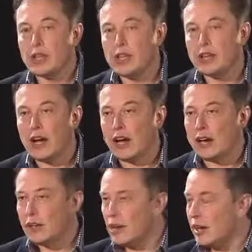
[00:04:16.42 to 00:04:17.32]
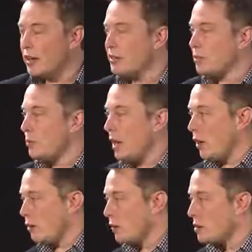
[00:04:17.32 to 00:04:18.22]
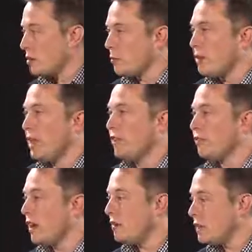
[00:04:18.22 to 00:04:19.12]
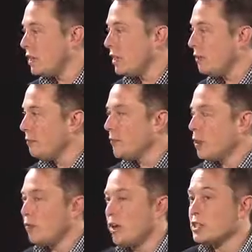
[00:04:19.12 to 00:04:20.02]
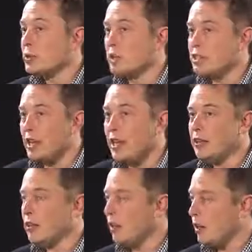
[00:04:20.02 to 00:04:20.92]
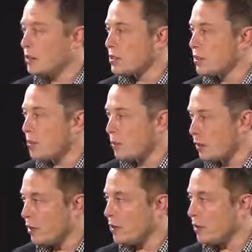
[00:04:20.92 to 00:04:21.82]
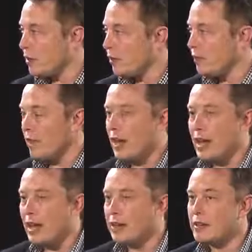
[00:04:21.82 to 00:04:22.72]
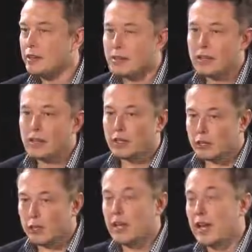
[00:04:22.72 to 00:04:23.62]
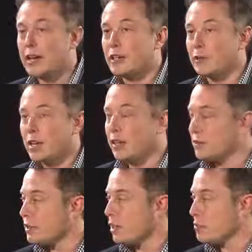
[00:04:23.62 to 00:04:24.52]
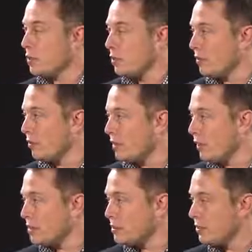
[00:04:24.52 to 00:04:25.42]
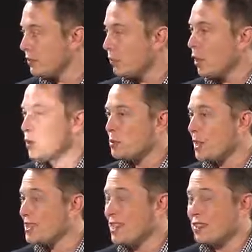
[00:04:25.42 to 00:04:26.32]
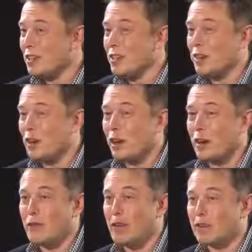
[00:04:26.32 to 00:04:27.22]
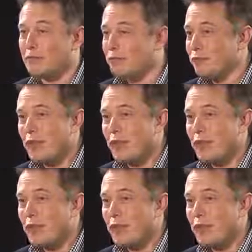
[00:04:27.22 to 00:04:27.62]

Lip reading: in the highest power version, the P85D, we've actually retained the larger rear motor and added the medium-sized motor to the front, which basically gives the car about